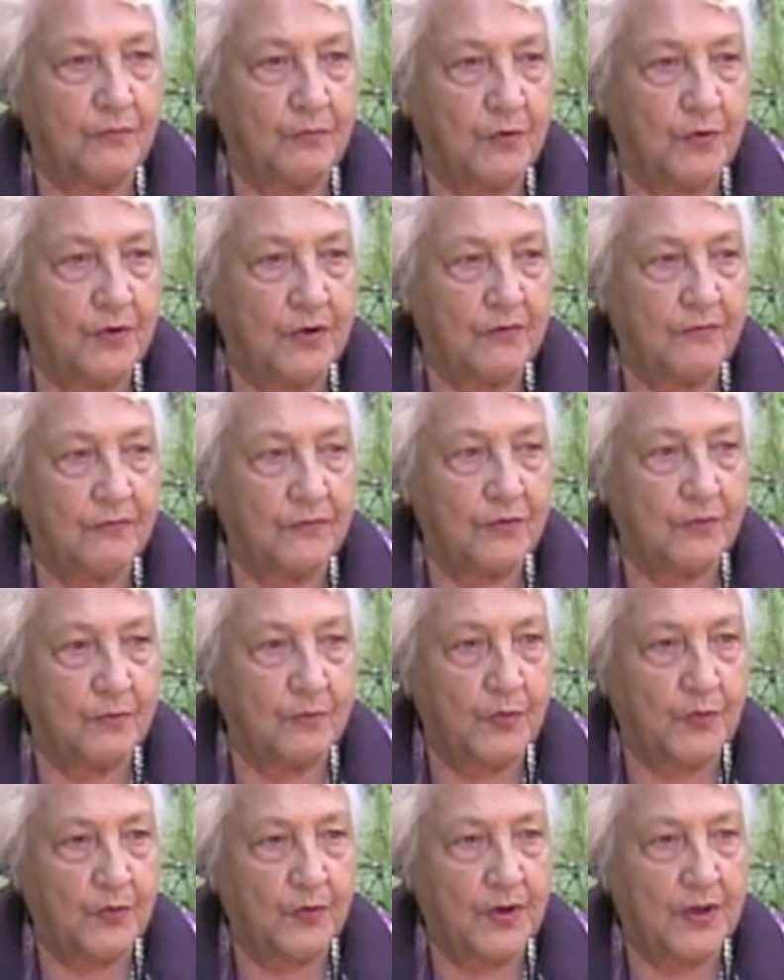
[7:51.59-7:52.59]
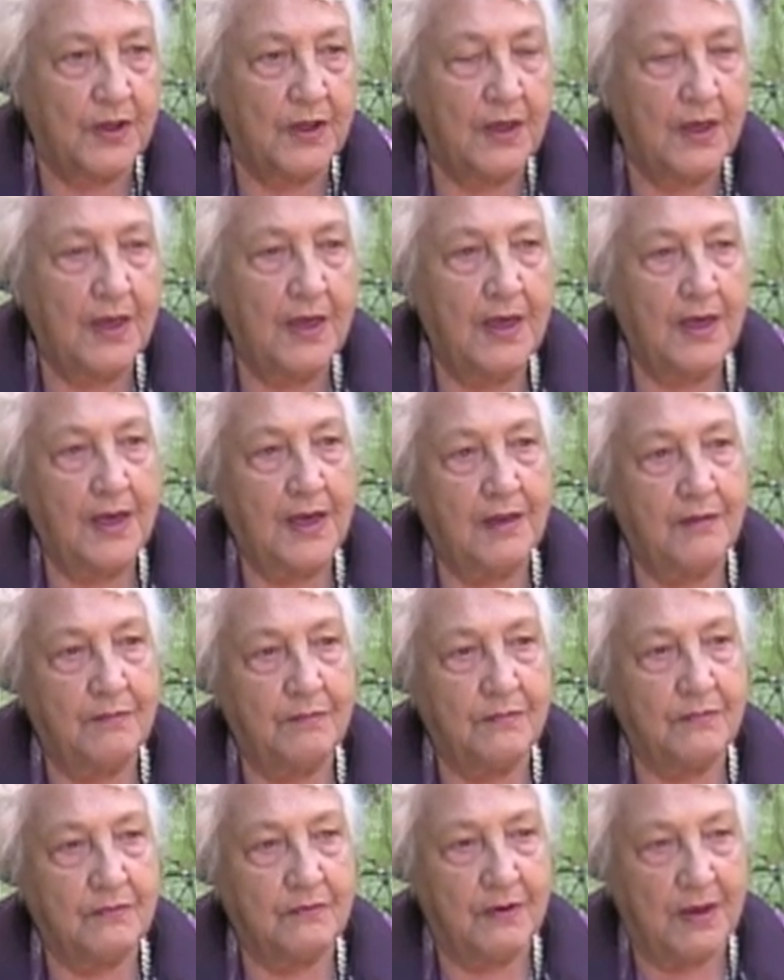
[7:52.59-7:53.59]
mourning for the boy,
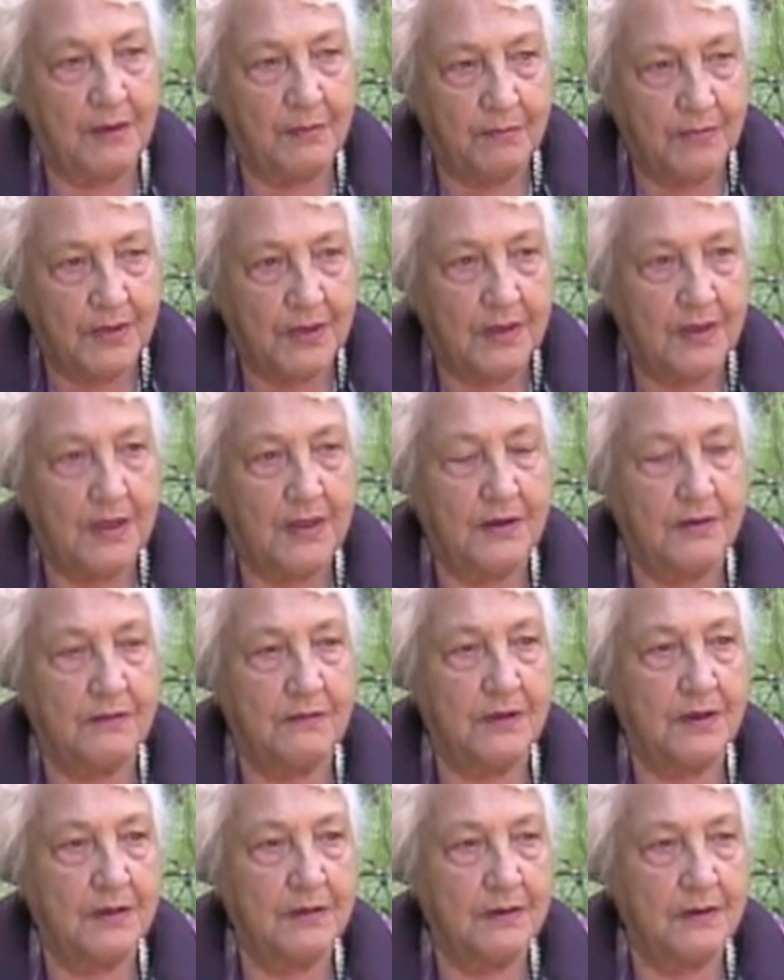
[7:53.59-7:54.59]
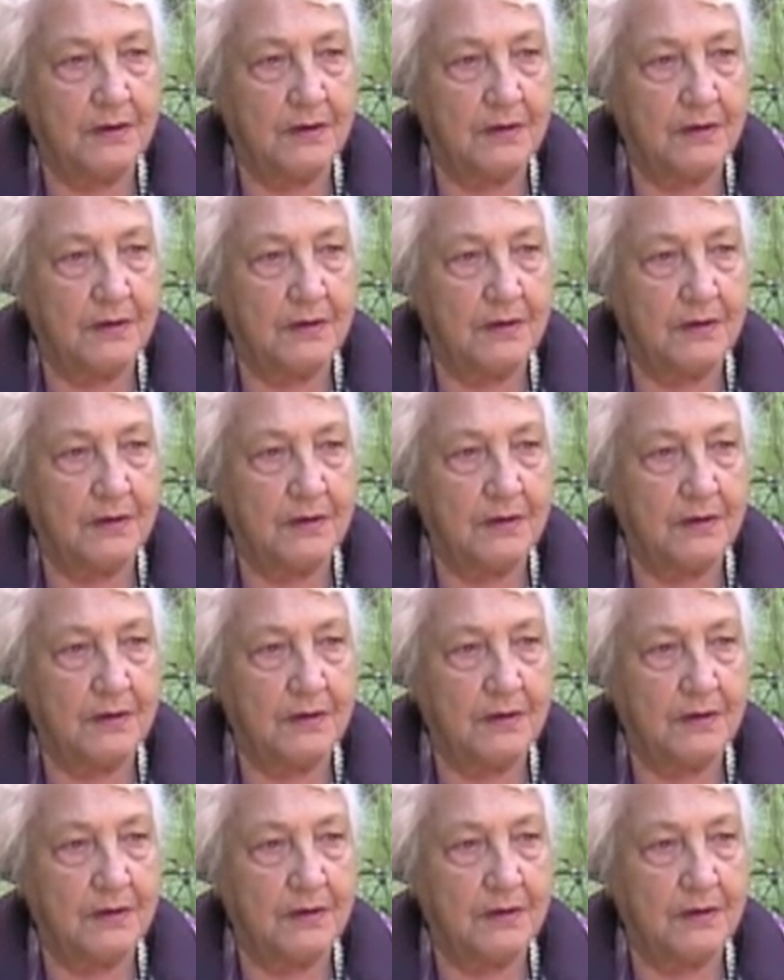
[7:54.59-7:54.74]
and Grandma and